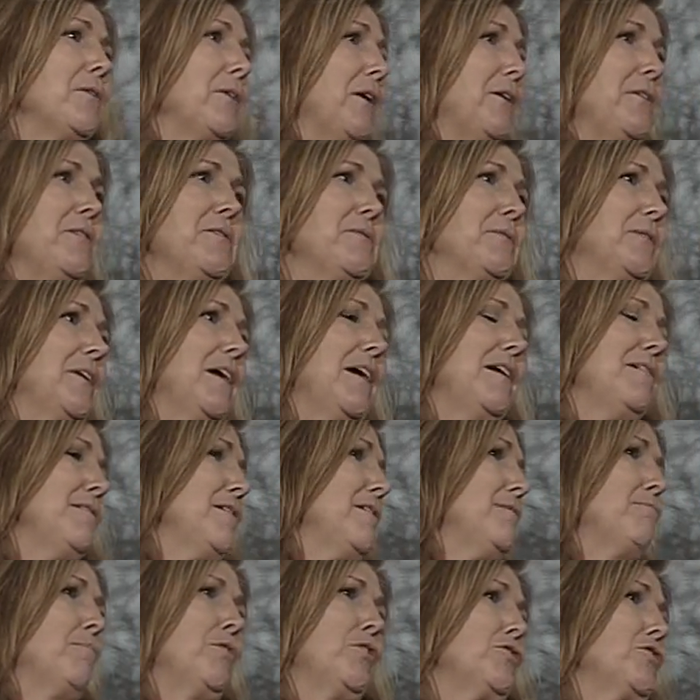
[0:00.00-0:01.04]
I know
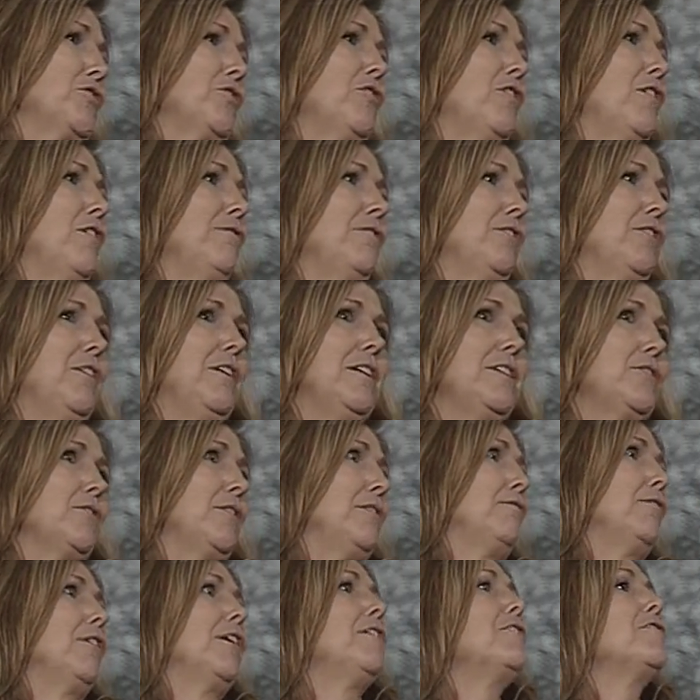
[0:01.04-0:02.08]
in Persian Gulf, you know, I
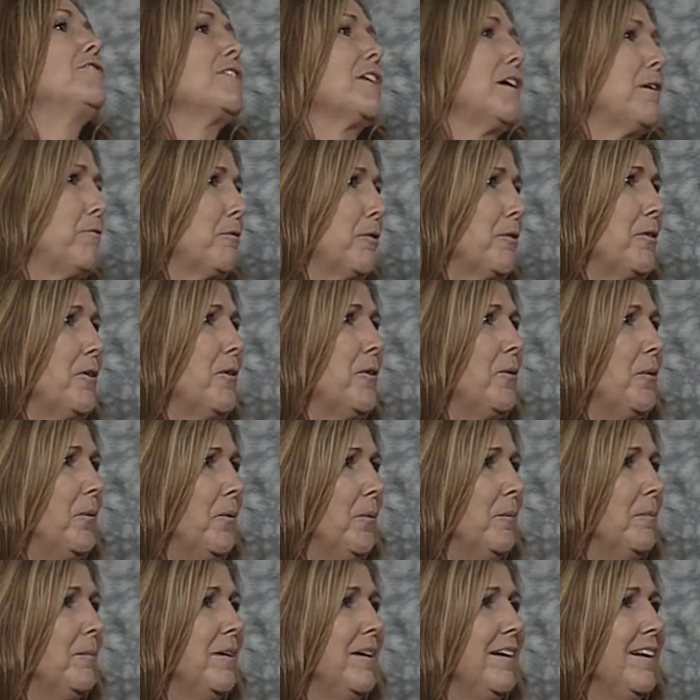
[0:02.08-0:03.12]
still have letters that I wrote
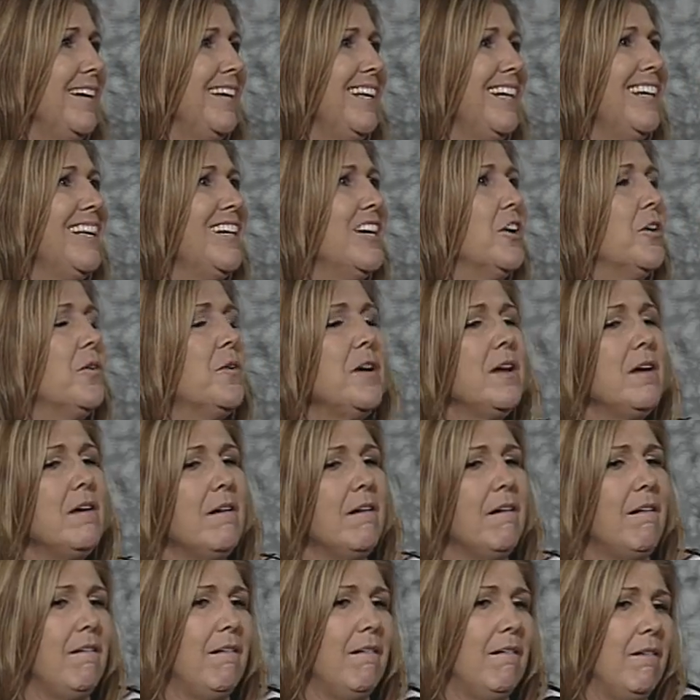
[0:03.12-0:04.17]
home. Right. You know,
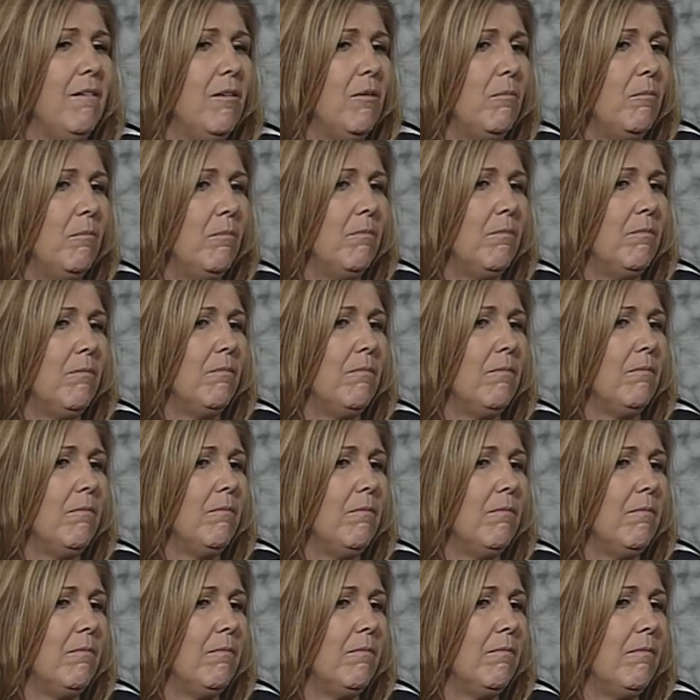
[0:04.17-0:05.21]
um,
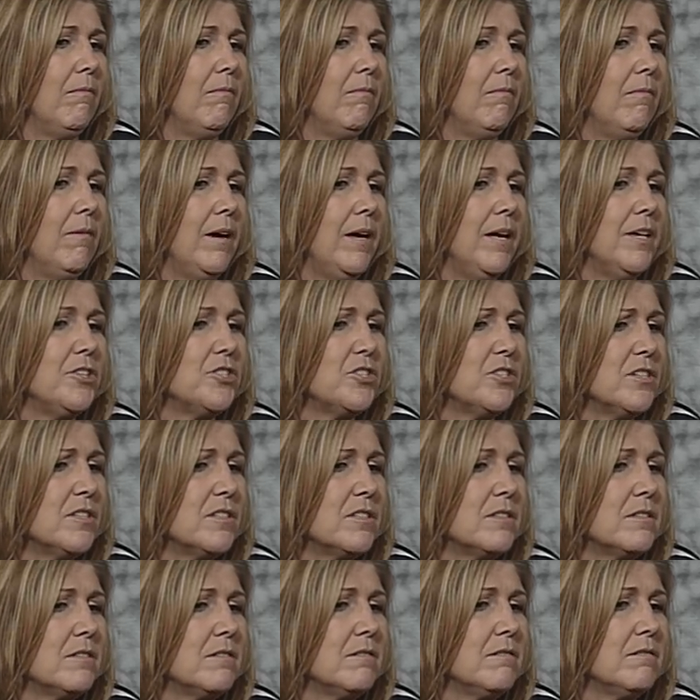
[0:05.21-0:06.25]
it's
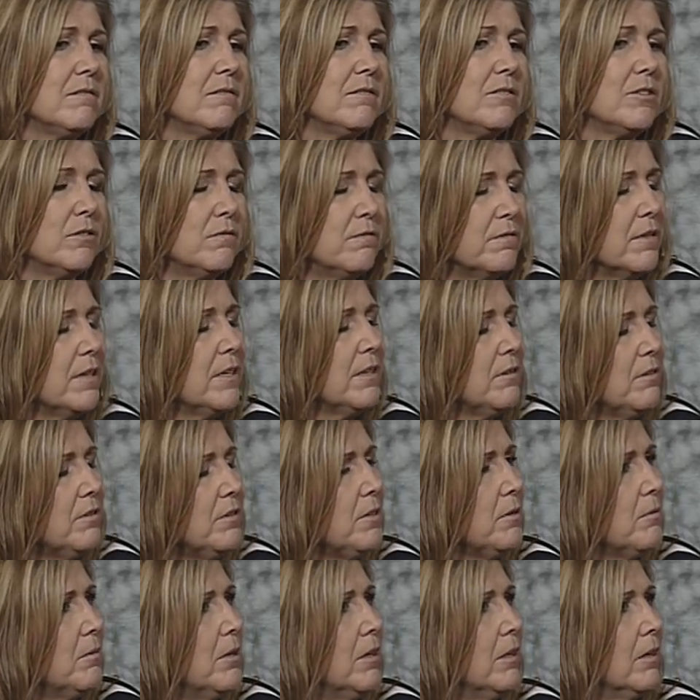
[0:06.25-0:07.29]
just don't forget who
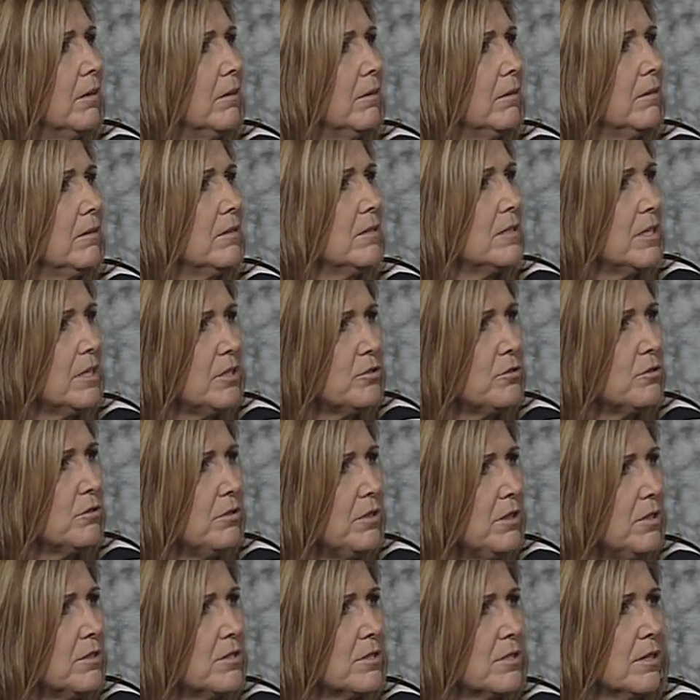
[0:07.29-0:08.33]
you are. Stay true
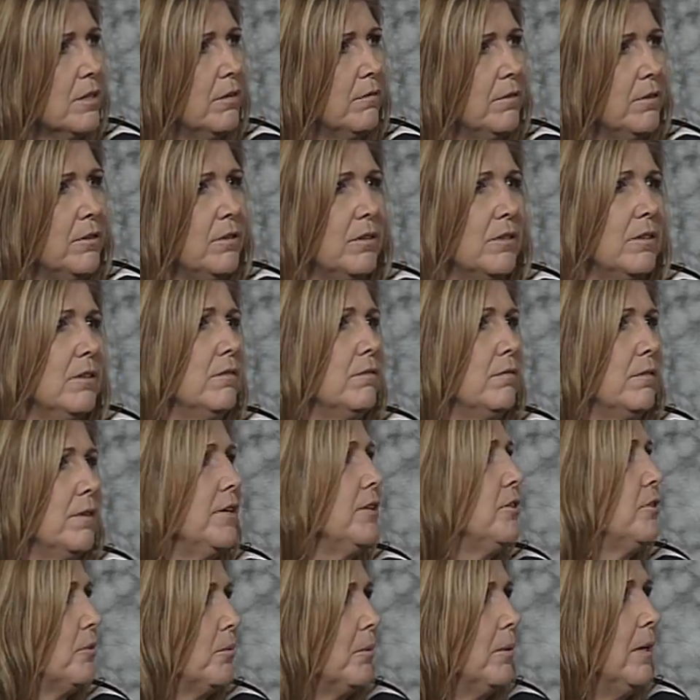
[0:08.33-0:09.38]
to yourself, and you're going to
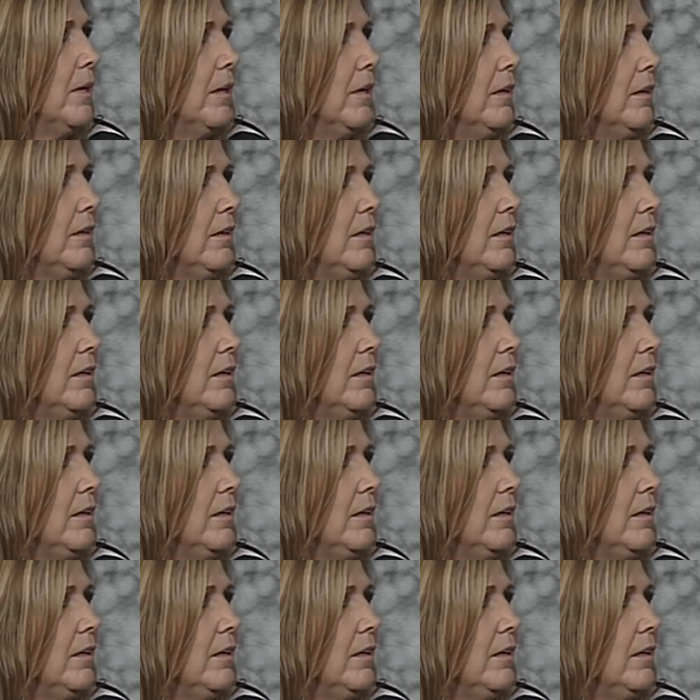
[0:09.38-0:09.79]
find your way.